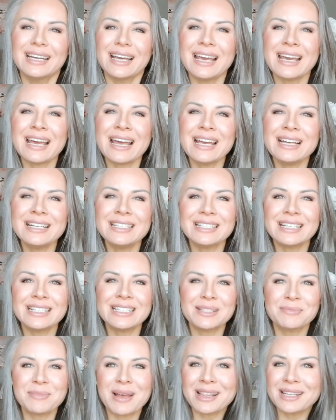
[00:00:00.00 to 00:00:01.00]
Hey guys,
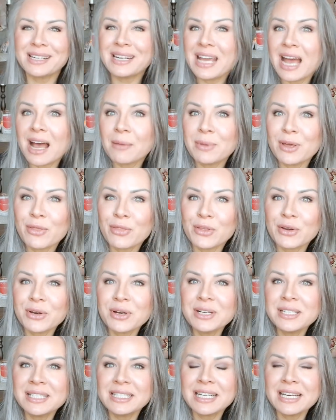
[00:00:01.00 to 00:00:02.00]
it's Melanie. Happy
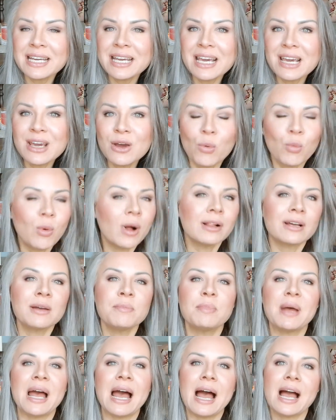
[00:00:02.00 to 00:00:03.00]
Thursday.
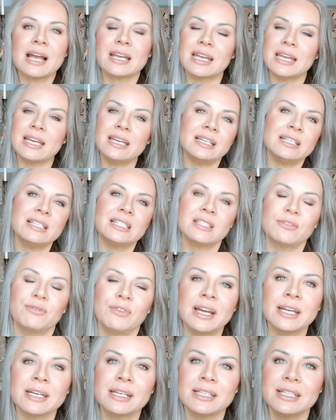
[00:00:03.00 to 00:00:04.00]
Welcome back. It is
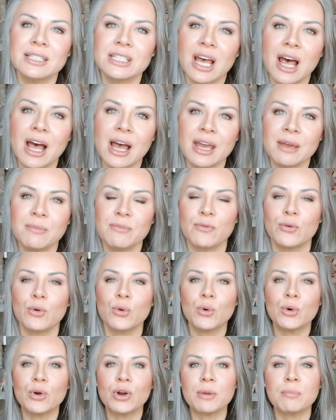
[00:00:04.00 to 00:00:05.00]
finally time
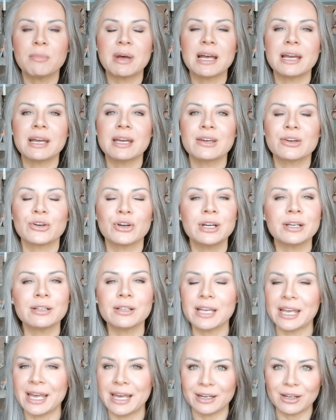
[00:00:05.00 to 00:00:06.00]
for my
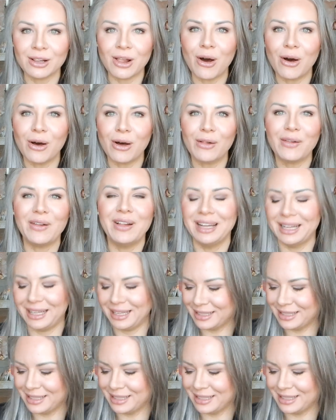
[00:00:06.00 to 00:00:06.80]
Kringle candle haul.